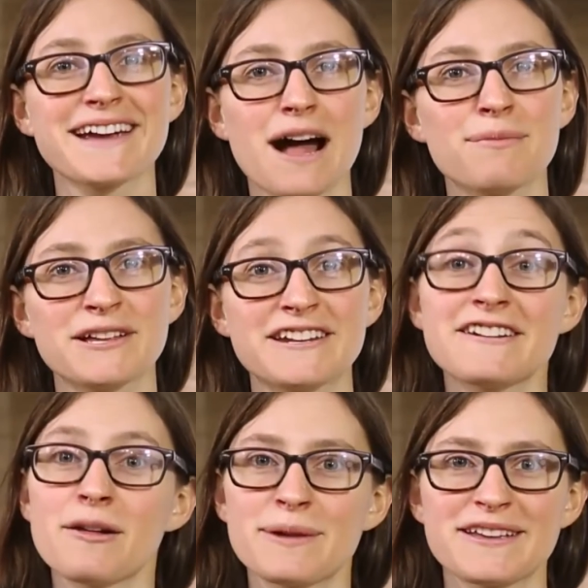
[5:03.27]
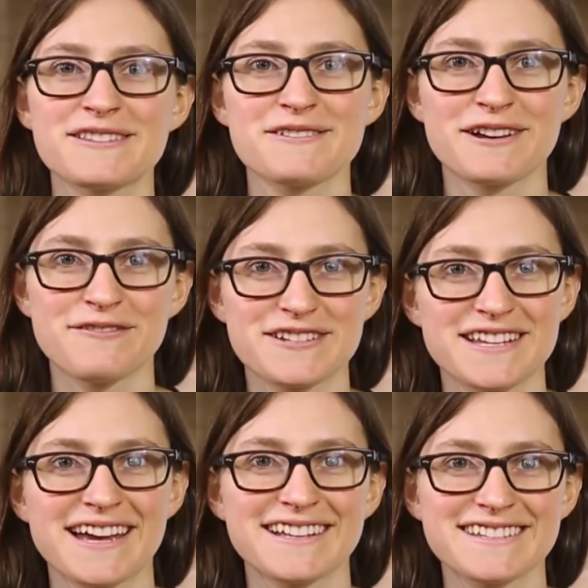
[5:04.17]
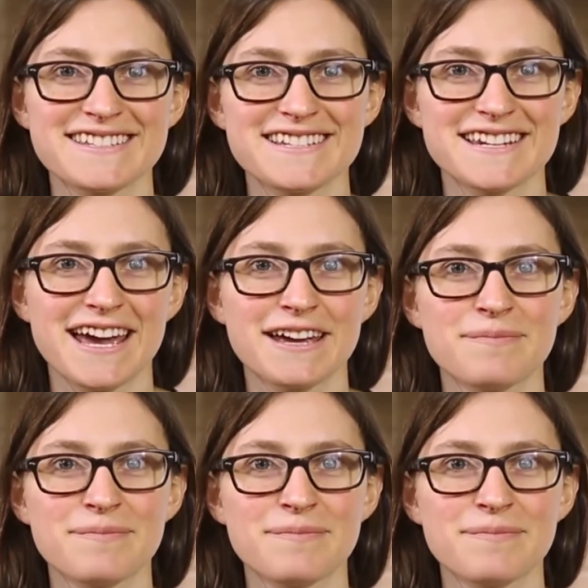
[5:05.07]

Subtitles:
Sarah herself had to go ask some of her